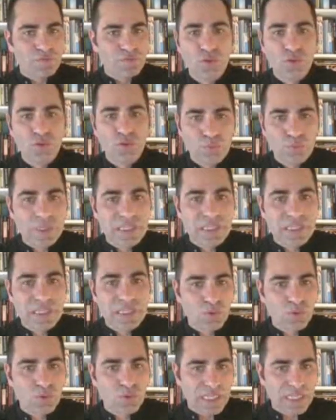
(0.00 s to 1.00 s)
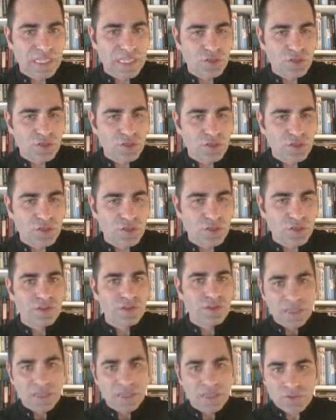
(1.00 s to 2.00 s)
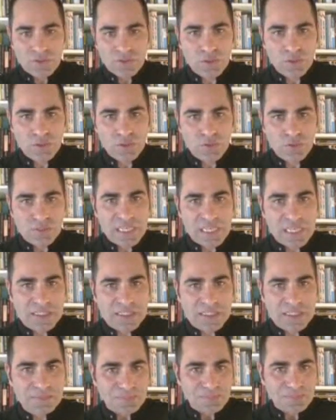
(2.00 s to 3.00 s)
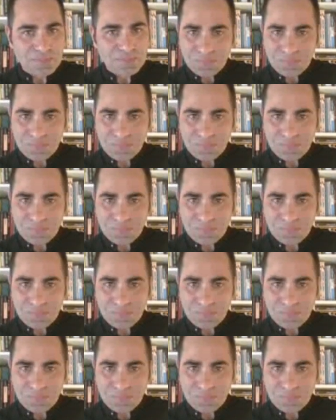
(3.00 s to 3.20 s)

of you with the tools that you have. You can use these.